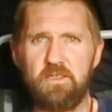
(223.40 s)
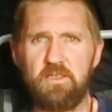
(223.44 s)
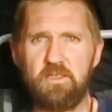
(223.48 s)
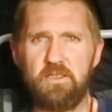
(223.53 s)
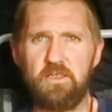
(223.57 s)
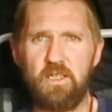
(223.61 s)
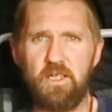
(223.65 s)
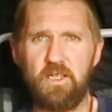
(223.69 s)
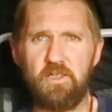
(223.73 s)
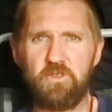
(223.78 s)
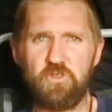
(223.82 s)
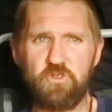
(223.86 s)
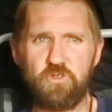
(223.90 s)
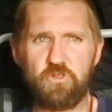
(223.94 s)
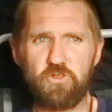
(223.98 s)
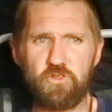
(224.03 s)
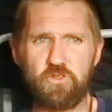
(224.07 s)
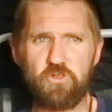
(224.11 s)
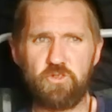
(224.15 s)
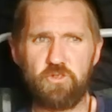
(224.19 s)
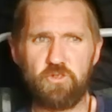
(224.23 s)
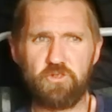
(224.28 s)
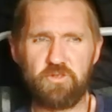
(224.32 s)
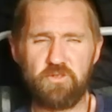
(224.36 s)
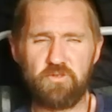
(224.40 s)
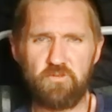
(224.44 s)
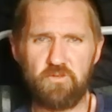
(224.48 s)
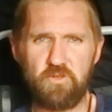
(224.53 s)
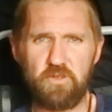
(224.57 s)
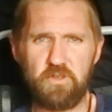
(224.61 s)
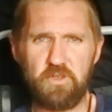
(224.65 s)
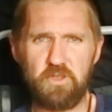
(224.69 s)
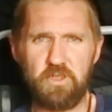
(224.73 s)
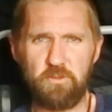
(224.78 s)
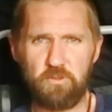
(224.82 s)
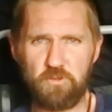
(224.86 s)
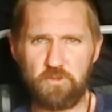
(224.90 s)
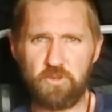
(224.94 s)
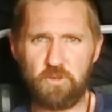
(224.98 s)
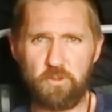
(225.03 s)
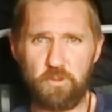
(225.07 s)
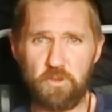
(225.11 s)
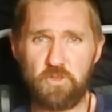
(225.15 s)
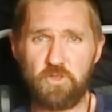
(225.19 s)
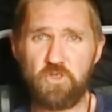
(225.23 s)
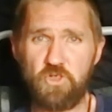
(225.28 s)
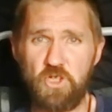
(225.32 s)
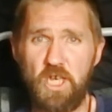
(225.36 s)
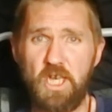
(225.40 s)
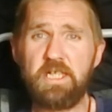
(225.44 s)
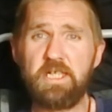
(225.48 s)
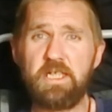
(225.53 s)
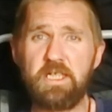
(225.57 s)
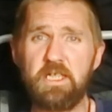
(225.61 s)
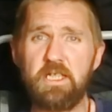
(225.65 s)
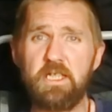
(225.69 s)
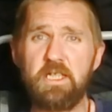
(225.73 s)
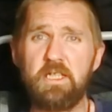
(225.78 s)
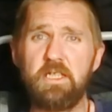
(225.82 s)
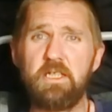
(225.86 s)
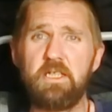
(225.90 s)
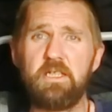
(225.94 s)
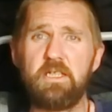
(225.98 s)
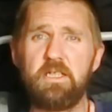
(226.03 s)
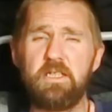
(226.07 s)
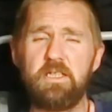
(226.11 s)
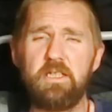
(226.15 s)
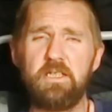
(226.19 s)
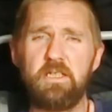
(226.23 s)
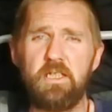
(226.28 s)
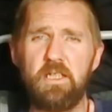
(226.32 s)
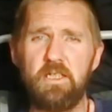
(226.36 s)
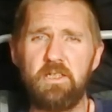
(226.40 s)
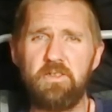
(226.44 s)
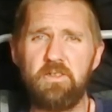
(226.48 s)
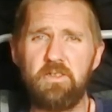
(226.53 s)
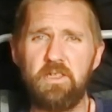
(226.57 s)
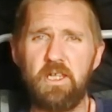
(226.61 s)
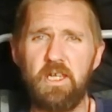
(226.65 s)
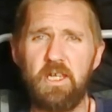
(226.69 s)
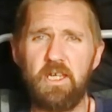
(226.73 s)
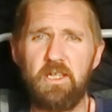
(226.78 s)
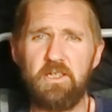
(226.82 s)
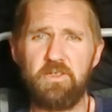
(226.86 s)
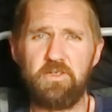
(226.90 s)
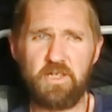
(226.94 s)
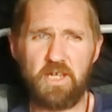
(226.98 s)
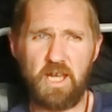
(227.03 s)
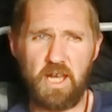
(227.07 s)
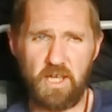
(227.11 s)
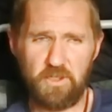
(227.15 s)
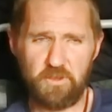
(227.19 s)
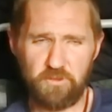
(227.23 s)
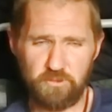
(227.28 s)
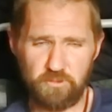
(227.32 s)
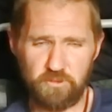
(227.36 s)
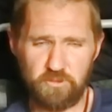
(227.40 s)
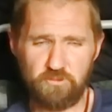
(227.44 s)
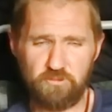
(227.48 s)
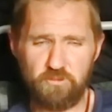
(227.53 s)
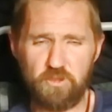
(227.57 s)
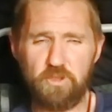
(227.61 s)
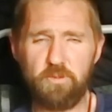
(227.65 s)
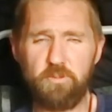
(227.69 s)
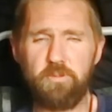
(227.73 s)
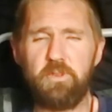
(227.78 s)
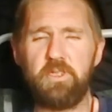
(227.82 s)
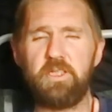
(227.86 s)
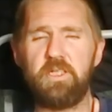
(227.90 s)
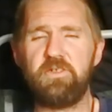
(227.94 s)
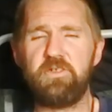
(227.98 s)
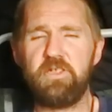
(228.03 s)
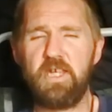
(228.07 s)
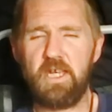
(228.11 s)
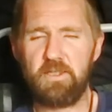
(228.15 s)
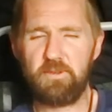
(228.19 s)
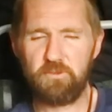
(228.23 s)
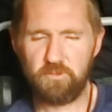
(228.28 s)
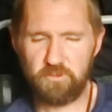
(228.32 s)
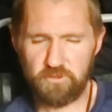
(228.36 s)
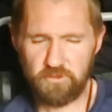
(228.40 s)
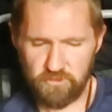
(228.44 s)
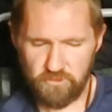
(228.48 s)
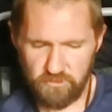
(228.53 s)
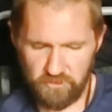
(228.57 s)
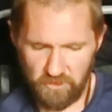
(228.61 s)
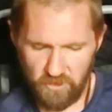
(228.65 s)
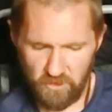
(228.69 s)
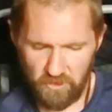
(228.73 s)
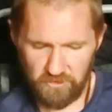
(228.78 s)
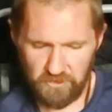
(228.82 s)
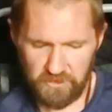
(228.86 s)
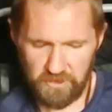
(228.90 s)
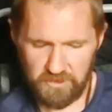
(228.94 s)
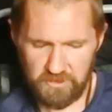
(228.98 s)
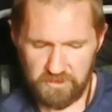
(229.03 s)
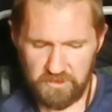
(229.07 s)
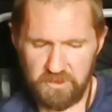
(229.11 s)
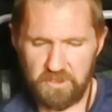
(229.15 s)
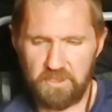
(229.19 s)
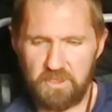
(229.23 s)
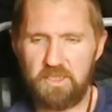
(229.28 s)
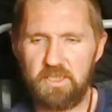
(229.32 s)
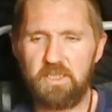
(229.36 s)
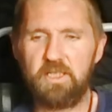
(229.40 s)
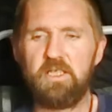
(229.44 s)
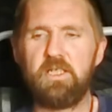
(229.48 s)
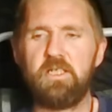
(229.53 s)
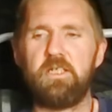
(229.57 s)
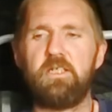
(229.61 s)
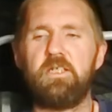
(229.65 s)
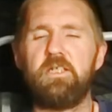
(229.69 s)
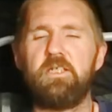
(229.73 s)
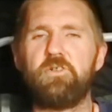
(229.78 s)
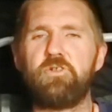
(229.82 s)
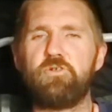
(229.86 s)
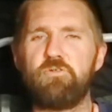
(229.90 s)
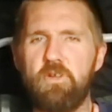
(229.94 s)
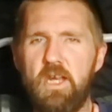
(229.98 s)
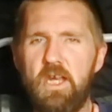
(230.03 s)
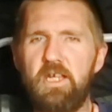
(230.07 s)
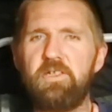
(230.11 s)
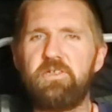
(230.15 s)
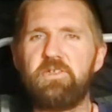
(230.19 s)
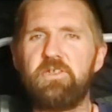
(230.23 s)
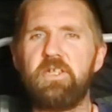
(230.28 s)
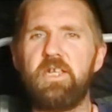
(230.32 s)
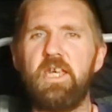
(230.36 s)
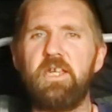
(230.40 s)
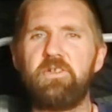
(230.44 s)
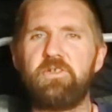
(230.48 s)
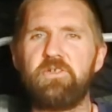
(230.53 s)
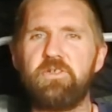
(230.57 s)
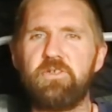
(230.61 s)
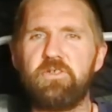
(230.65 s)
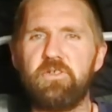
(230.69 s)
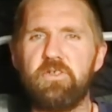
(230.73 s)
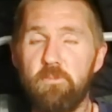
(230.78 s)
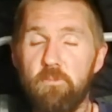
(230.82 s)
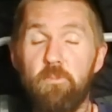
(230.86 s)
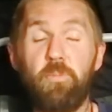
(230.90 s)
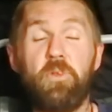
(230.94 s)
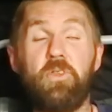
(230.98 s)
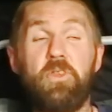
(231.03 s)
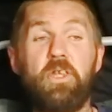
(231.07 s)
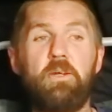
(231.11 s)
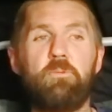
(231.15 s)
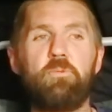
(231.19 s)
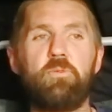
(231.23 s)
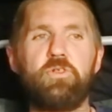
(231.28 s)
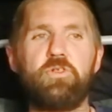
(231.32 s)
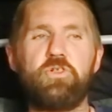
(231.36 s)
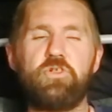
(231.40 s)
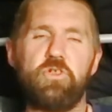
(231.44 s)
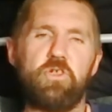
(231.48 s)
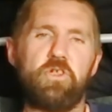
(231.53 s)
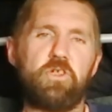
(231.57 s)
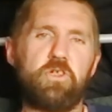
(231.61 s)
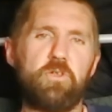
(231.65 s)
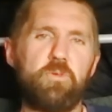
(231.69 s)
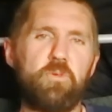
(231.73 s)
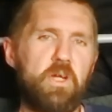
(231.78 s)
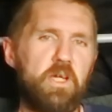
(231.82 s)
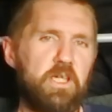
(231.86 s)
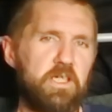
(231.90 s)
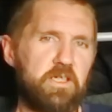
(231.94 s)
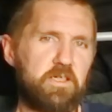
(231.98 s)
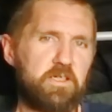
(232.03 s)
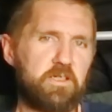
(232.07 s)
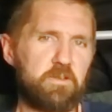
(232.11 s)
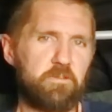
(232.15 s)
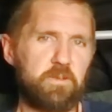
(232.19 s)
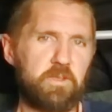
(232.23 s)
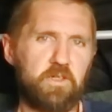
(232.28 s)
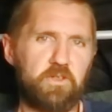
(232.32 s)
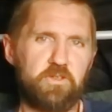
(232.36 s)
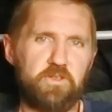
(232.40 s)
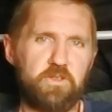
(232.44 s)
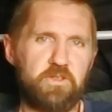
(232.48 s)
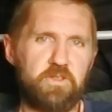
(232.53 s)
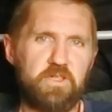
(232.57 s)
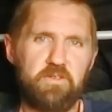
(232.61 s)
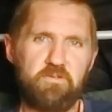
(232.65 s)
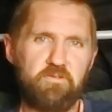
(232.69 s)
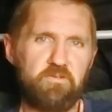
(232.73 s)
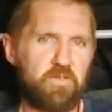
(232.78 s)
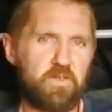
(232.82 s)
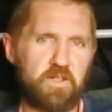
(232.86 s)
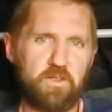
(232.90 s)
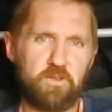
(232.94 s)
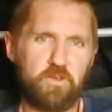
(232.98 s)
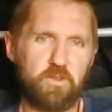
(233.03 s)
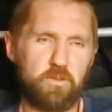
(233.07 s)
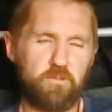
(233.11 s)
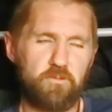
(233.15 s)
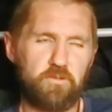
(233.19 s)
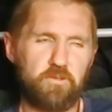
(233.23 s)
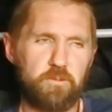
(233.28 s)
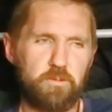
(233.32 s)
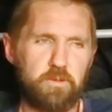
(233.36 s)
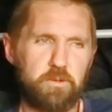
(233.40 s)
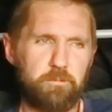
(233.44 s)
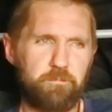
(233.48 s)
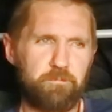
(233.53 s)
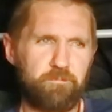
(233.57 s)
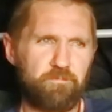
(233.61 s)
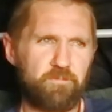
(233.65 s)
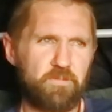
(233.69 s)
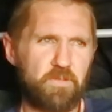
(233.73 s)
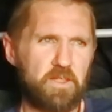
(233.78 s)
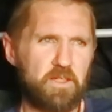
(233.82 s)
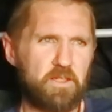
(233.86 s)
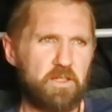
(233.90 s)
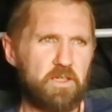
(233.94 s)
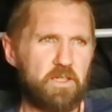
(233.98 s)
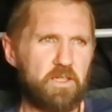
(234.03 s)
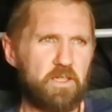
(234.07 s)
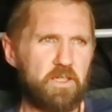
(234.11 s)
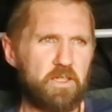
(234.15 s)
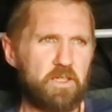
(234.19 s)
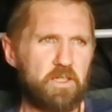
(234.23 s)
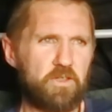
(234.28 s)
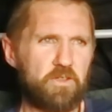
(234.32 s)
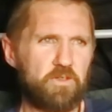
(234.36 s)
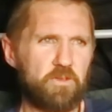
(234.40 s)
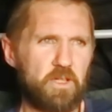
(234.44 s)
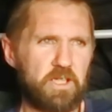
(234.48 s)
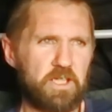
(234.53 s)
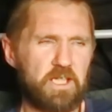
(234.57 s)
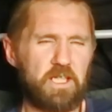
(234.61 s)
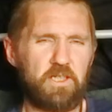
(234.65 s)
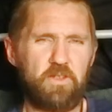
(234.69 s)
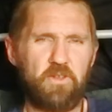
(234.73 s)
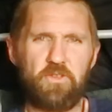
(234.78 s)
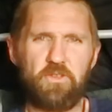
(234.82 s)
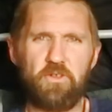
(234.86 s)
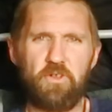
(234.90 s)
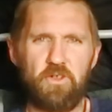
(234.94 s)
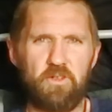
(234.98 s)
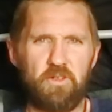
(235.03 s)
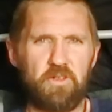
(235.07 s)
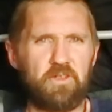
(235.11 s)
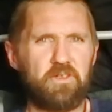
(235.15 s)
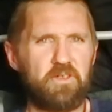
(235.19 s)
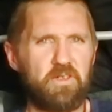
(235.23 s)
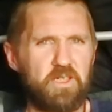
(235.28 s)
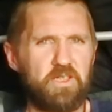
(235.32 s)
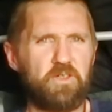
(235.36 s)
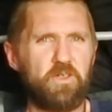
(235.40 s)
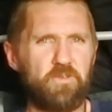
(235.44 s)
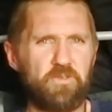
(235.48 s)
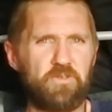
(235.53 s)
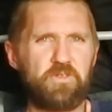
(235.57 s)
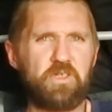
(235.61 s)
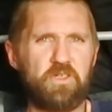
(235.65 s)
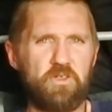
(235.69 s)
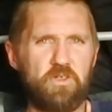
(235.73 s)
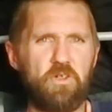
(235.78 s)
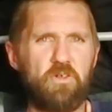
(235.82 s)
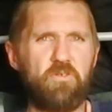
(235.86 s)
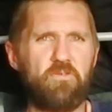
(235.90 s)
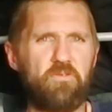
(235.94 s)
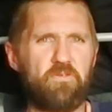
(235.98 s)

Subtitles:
and just sort of, he was almost shaking, and his eyes were drooping, his head was nodding, trying to get to something, but then would jerk awake because he didn't feel comfortable. So I kind of thought, enough's enough.